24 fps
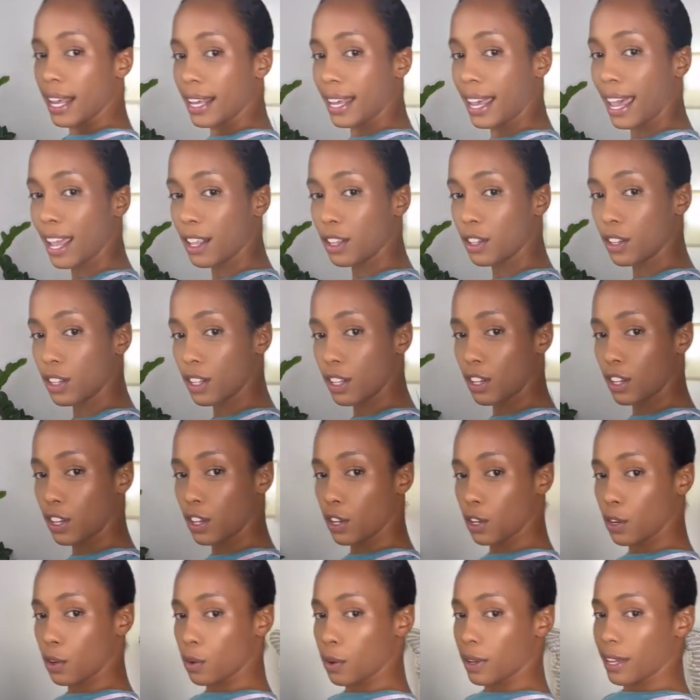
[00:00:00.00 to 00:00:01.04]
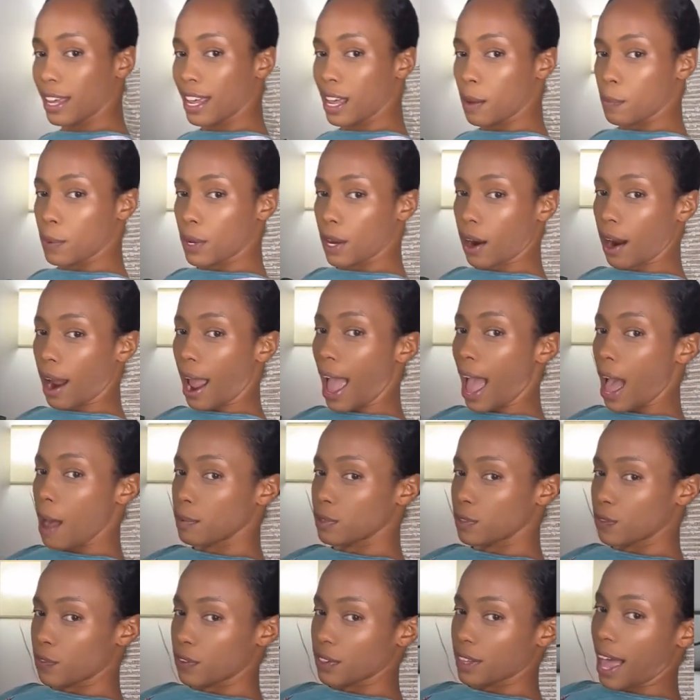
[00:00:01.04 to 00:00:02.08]
Can you keep your
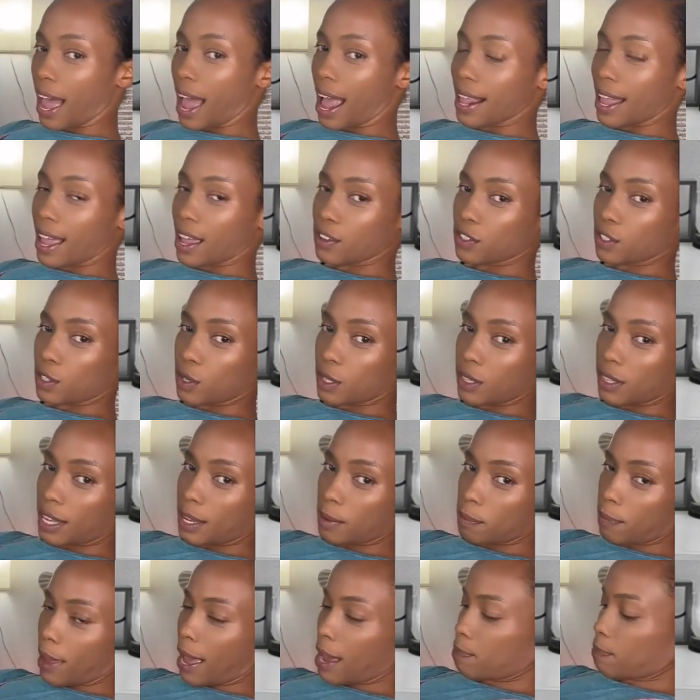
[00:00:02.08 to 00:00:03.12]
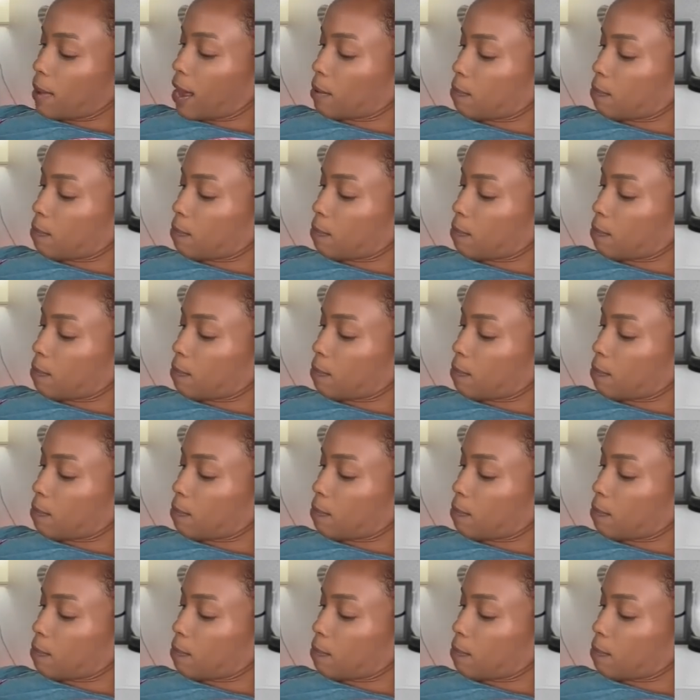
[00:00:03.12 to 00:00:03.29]
abs flat as you lean back,